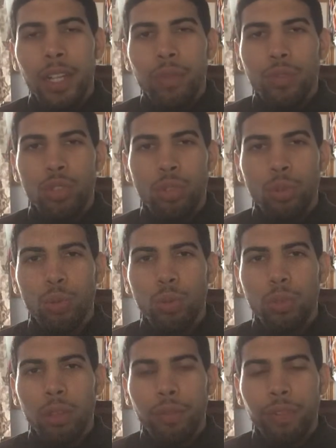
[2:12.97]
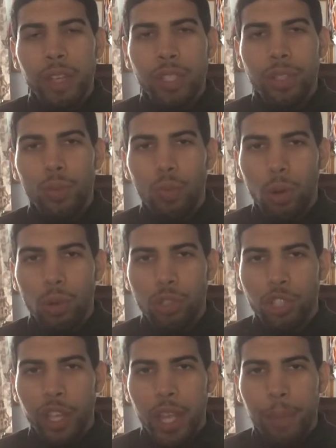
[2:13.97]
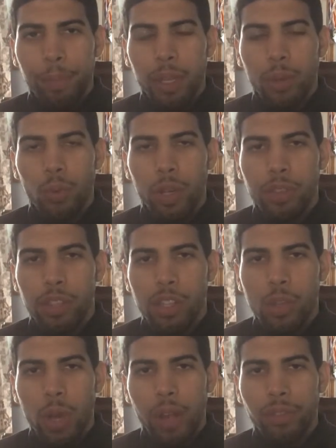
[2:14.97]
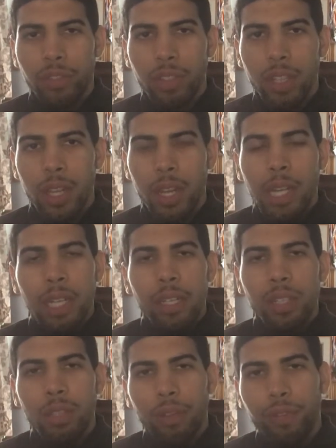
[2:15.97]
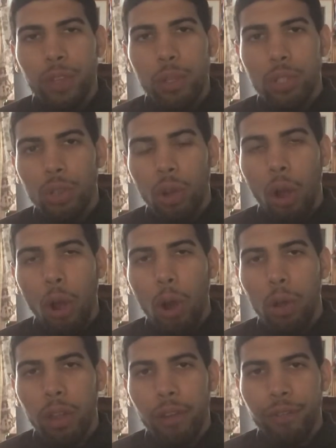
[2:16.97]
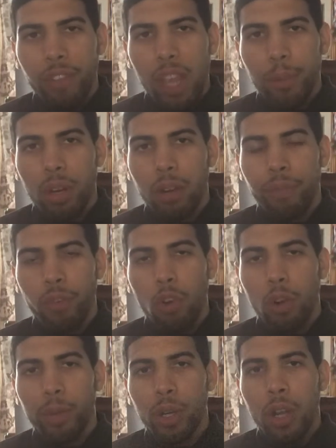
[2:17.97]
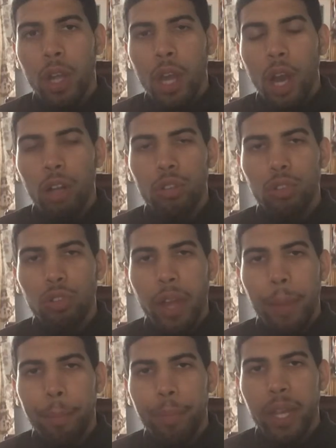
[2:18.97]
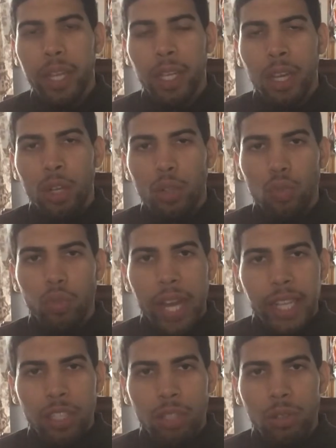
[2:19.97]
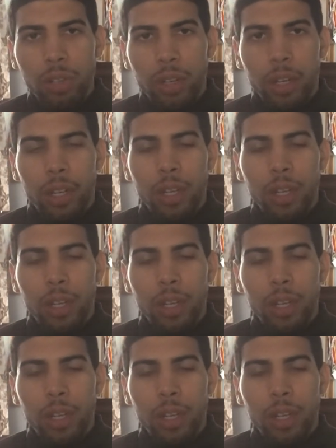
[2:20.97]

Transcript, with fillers: two division world champion with the UFC. He's a future Hall of Famer, former Olympic wrestler,